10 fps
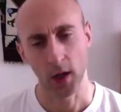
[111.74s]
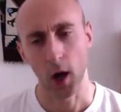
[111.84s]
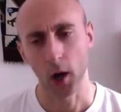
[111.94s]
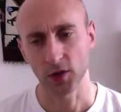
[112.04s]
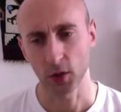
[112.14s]

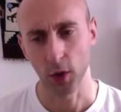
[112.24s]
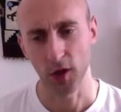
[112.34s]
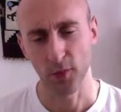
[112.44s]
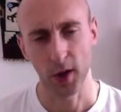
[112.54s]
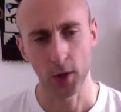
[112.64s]
article
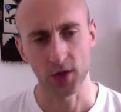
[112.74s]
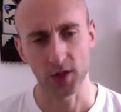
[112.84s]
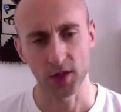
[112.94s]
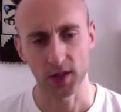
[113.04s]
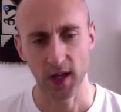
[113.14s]
I've
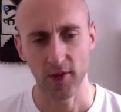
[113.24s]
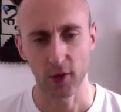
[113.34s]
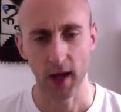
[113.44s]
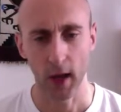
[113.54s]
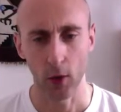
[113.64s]
posted
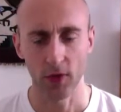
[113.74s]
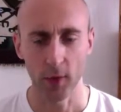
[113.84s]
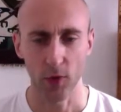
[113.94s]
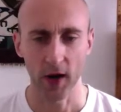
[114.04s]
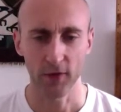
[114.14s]
seven healthy
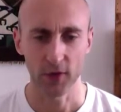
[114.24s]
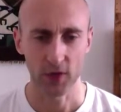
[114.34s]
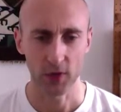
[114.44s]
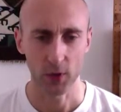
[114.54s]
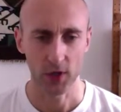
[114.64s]

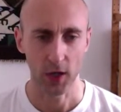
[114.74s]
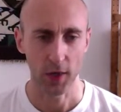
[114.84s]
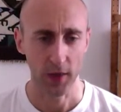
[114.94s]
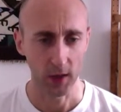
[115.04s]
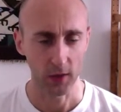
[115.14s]
breakfasts which I
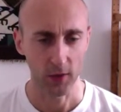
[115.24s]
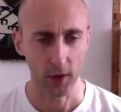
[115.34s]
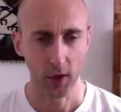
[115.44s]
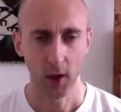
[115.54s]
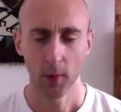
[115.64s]
think
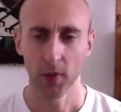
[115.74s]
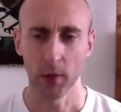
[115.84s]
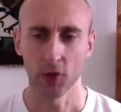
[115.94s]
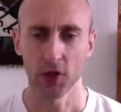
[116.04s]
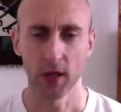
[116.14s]
that
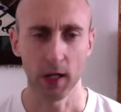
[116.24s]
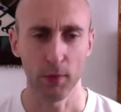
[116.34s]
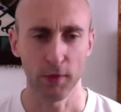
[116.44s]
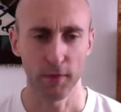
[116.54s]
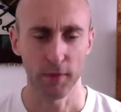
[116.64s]
people should eat
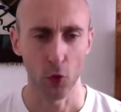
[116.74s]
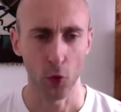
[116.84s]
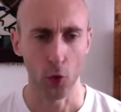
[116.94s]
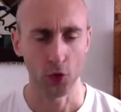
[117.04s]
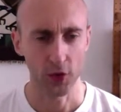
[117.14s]

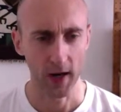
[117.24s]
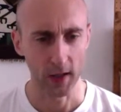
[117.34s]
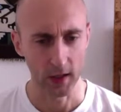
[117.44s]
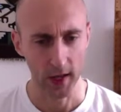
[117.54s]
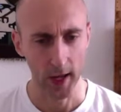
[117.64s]
before
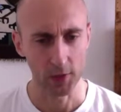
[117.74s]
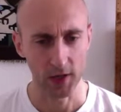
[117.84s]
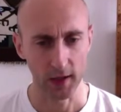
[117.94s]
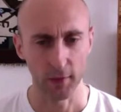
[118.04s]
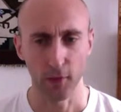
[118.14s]
training and games
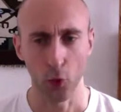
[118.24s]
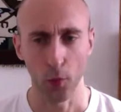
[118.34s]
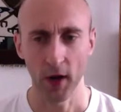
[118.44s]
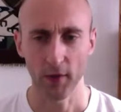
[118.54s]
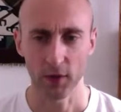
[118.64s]
and for
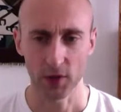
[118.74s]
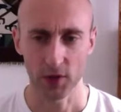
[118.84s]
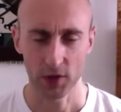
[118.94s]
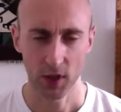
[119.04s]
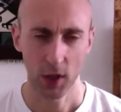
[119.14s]

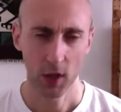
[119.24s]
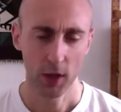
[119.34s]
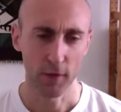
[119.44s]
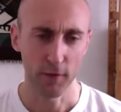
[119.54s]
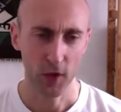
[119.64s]
breakfasts.
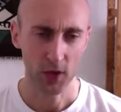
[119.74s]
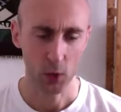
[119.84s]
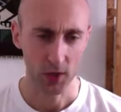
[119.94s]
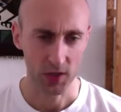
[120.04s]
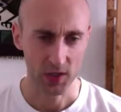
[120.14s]
The
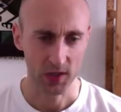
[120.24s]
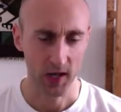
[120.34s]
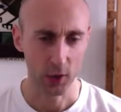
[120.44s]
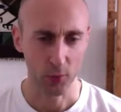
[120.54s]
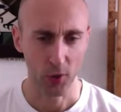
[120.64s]
first one is
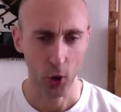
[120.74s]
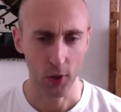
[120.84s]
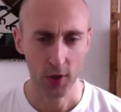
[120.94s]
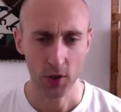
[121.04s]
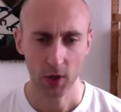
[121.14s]
standard
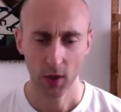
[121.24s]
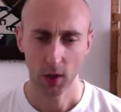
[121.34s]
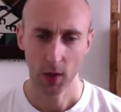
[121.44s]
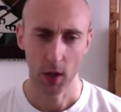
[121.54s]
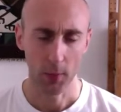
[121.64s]
porridge,
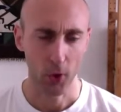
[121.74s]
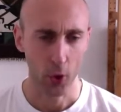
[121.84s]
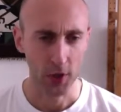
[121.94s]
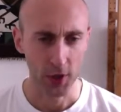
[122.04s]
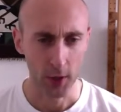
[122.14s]

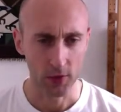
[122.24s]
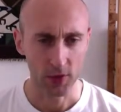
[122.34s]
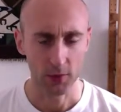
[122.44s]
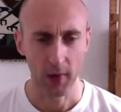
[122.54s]
porridge oats